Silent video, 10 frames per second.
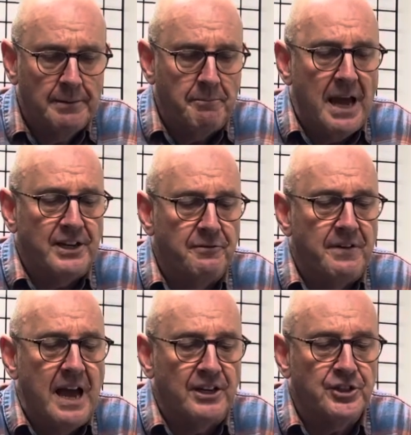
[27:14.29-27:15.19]

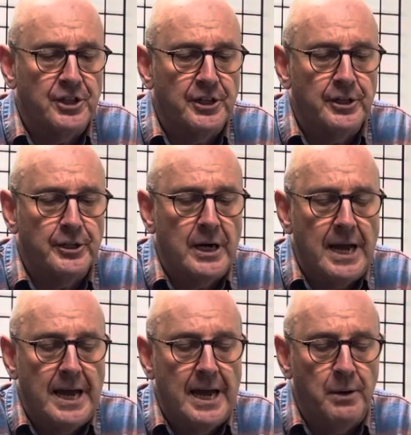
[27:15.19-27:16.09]
manufacturer
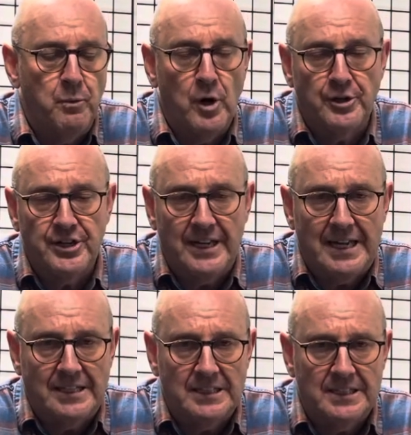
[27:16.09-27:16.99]
warranty
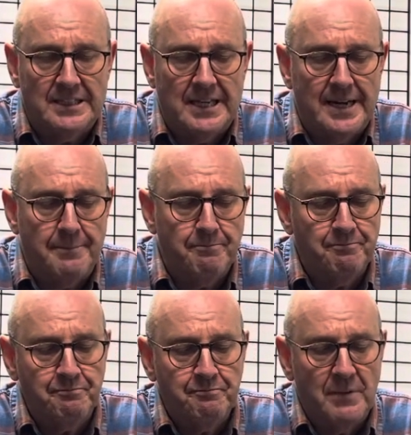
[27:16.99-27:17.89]
against
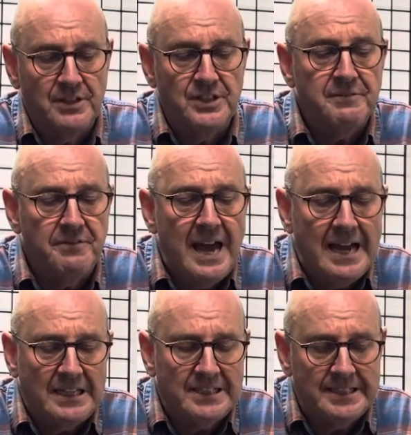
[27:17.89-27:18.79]

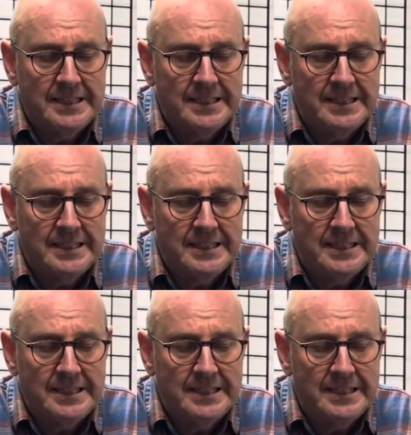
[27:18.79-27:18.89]
defects.